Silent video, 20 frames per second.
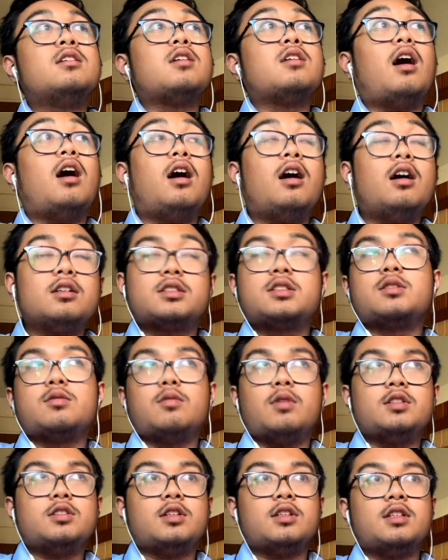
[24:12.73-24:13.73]
asks
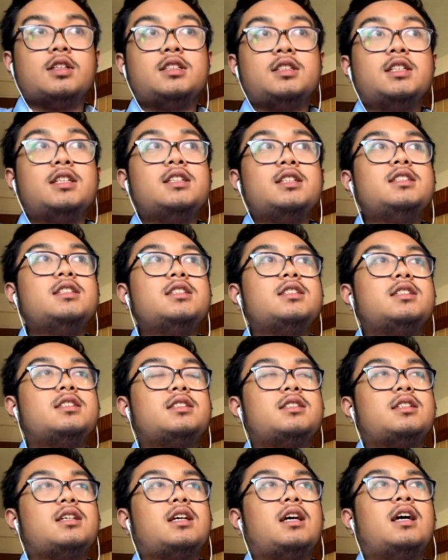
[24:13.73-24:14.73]
what knowledge
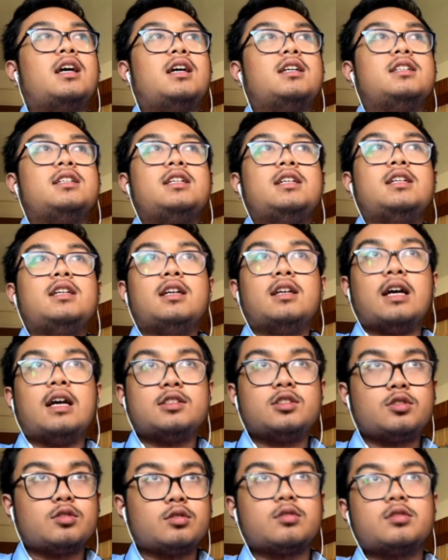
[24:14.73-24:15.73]
is, and he has
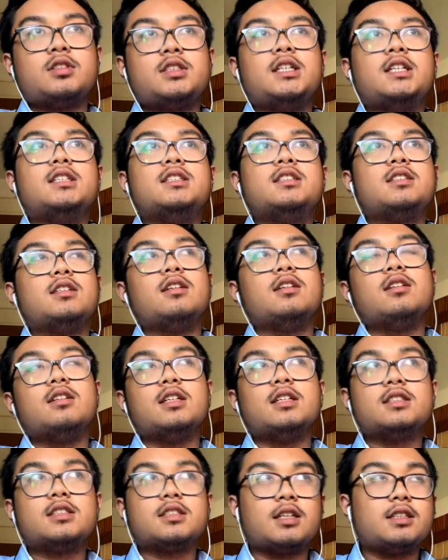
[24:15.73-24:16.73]
Socrates
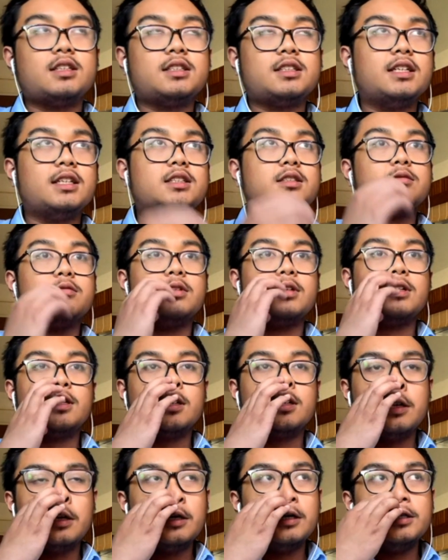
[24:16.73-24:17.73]
discuss this with a
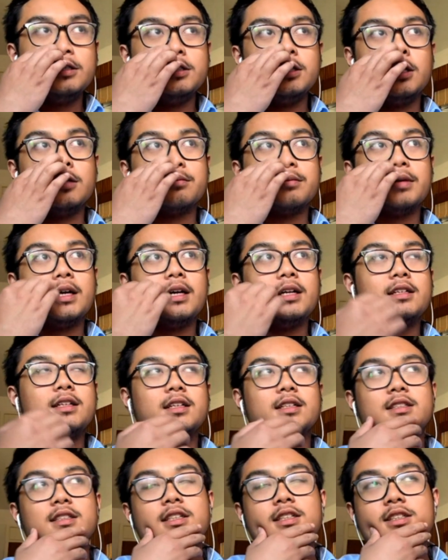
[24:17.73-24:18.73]
young man,
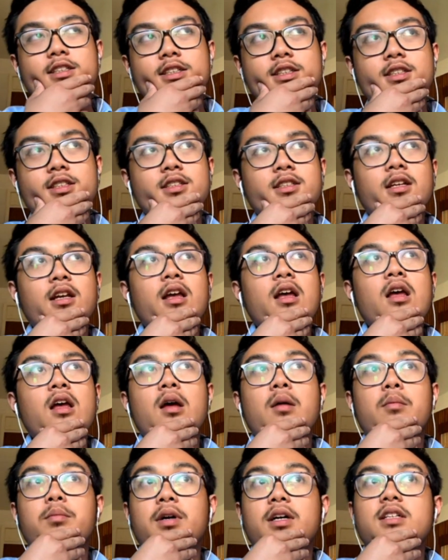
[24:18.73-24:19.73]
Theaetetus,
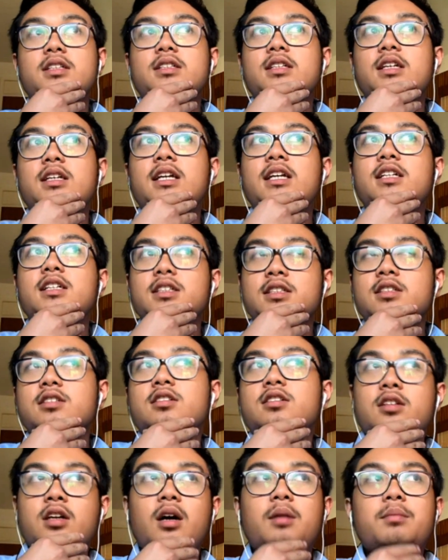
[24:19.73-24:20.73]
but he doesn't
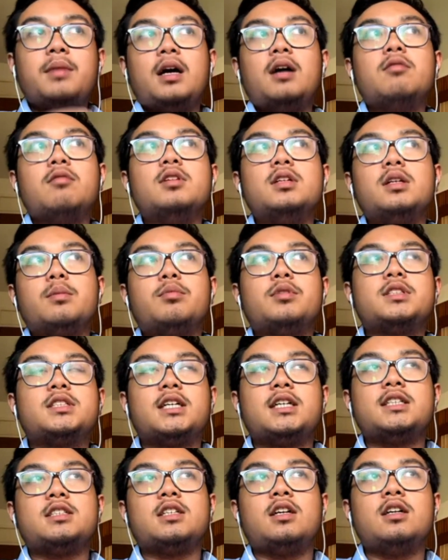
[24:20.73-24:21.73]
come out with a
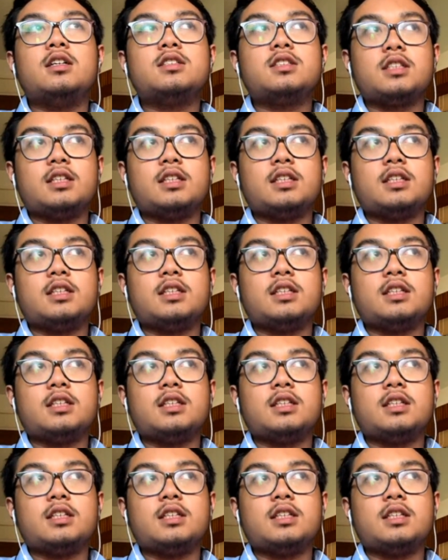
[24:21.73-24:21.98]
precise answer.